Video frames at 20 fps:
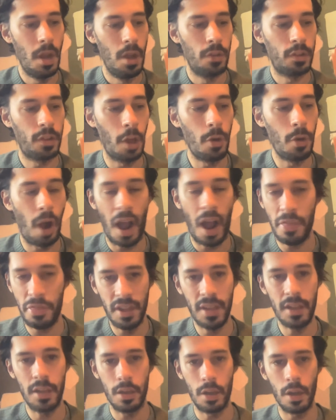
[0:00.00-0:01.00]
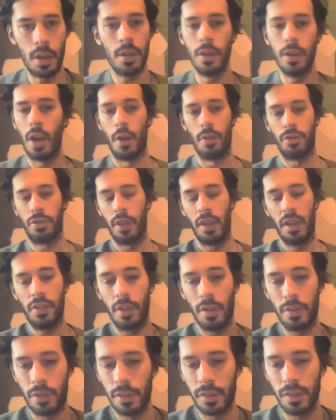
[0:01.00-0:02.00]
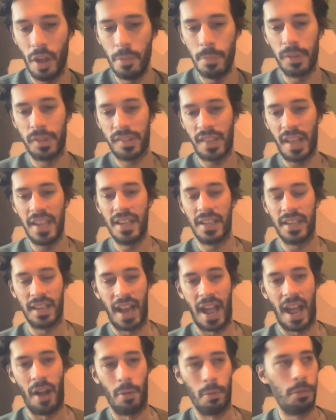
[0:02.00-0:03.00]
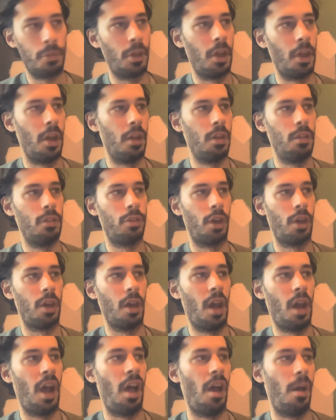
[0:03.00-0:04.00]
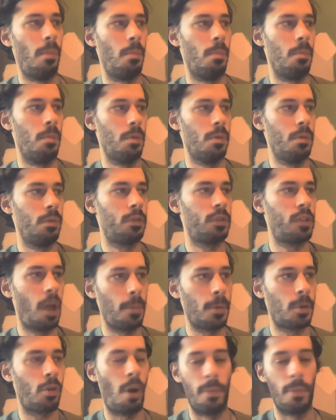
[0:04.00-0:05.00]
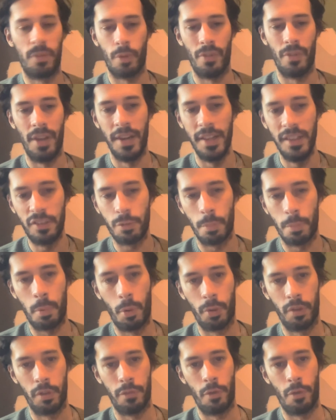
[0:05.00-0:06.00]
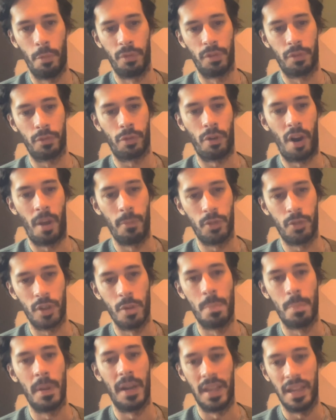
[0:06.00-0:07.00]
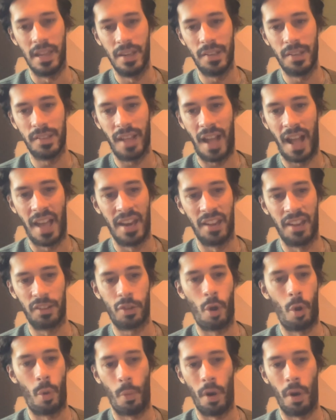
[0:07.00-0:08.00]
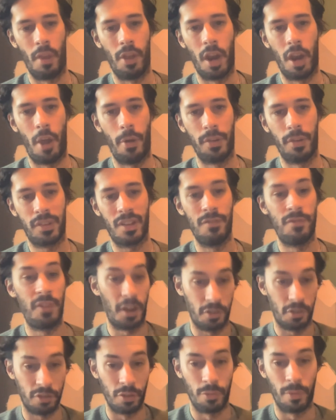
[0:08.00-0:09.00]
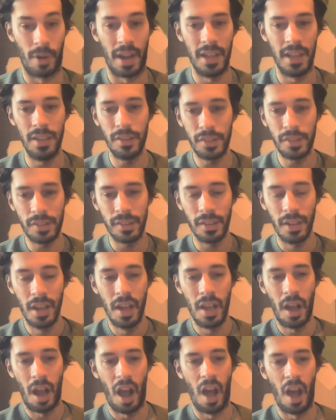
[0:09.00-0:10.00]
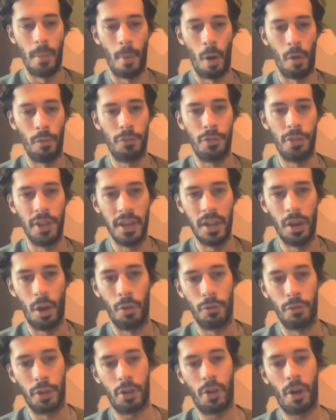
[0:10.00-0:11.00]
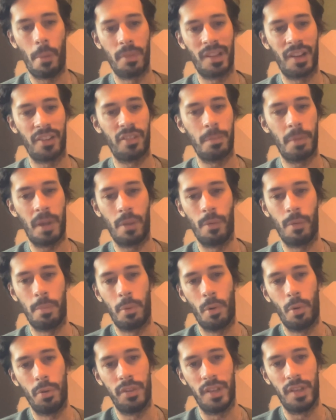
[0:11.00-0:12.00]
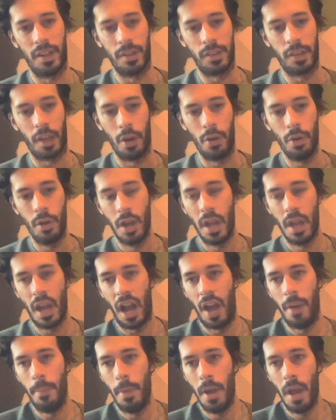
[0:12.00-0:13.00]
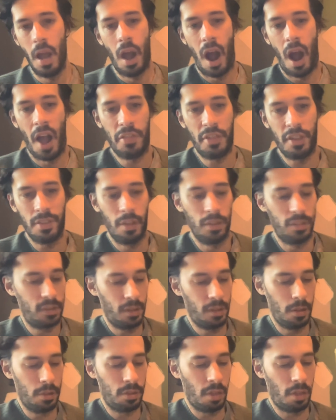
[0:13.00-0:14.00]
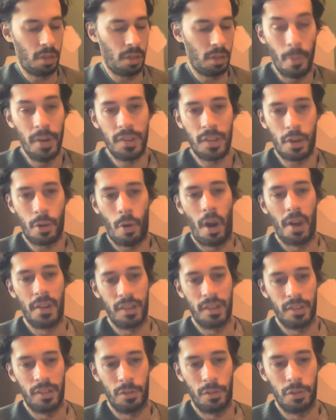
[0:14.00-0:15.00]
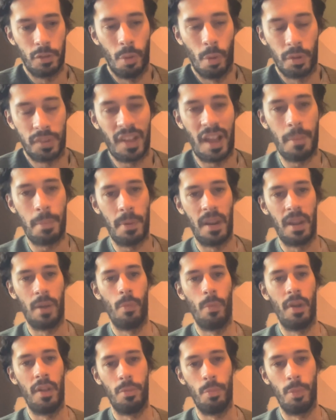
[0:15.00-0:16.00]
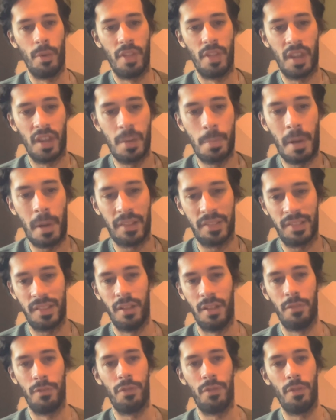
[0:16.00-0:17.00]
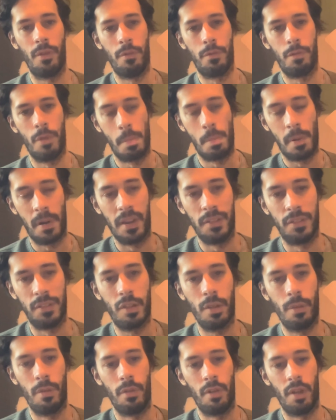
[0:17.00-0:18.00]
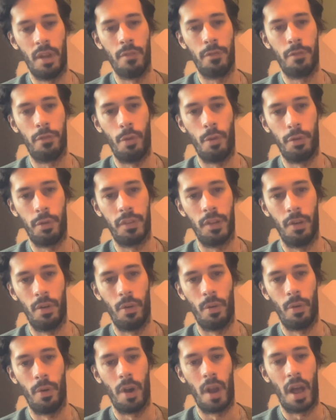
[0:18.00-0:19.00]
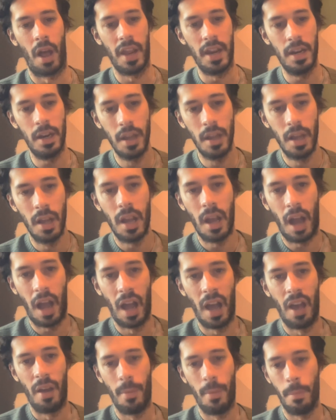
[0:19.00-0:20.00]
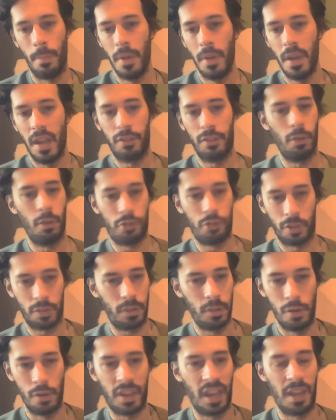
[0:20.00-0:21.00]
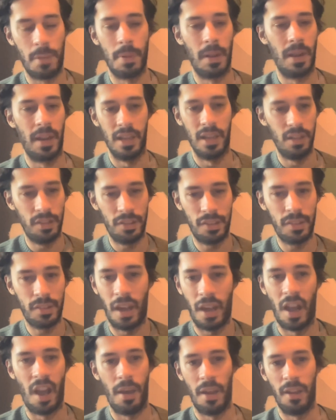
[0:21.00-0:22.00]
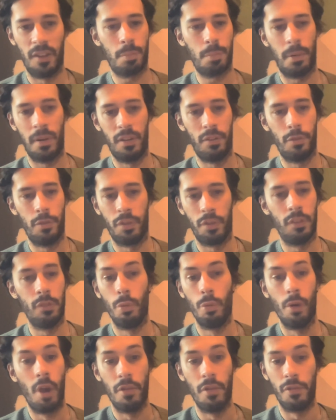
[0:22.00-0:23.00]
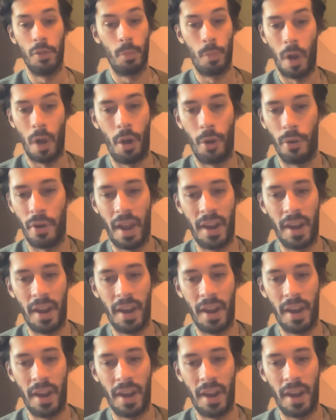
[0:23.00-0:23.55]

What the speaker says: So I think, you know, there's no mistake now that cybercrime is one of the least reported forms of crime to police, and it's got one of the lowest conviction rates of the crime that's actually being reported. So I think there is a crisis of sorts happening with the capacity of the police to enforce the law online. It's not just UK police, it's police forces all over the world.